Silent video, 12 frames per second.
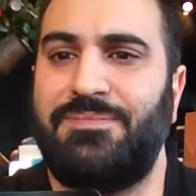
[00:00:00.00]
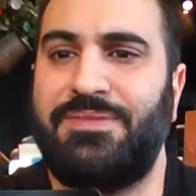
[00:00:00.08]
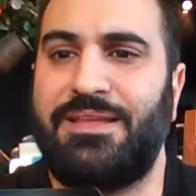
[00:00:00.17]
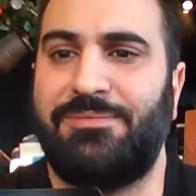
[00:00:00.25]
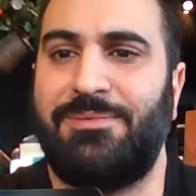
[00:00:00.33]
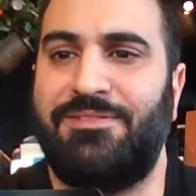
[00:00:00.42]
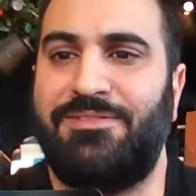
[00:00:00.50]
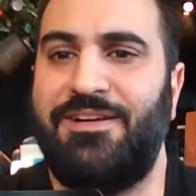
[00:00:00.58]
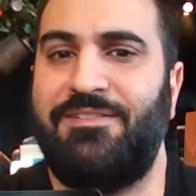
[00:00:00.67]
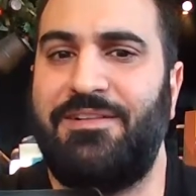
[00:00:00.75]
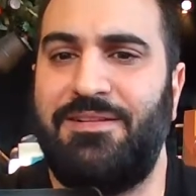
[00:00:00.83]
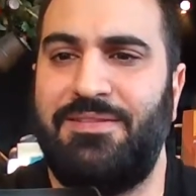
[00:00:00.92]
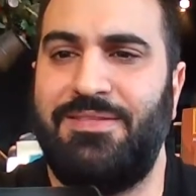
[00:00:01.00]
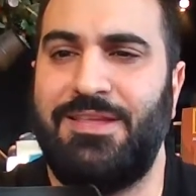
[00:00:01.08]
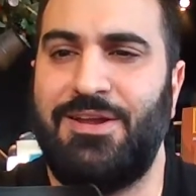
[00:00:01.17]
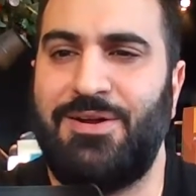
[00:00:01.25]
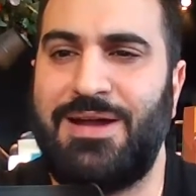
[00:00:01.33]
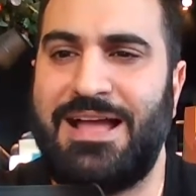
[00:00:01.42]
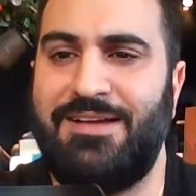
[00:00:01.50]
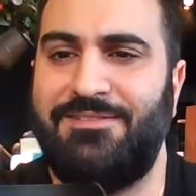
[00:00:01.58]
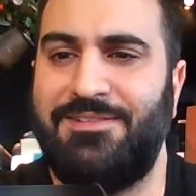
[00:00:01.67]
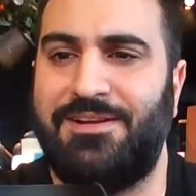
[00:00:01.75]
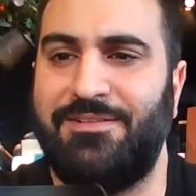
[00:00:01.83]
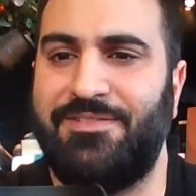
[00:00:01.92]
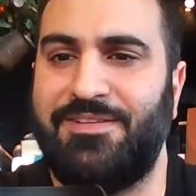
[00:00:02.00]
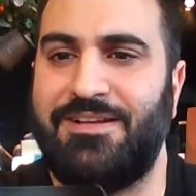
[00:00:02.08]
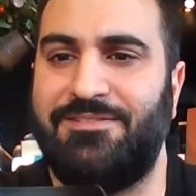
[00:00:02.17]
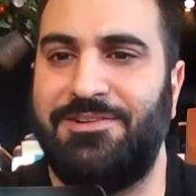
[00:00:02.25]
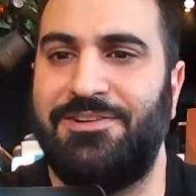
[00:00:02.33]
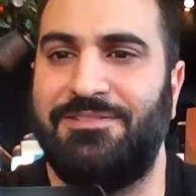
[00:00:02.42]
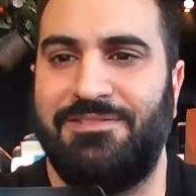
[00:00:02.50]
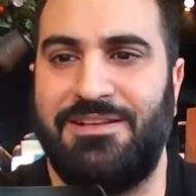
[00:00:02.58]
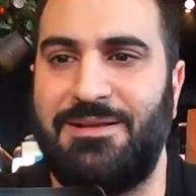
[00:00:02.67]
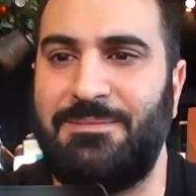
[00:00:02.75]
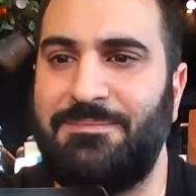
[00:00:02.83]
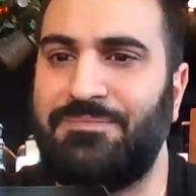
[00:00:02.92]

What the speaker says: That's my favorite. No, I haven't. I don't think I've heard of that.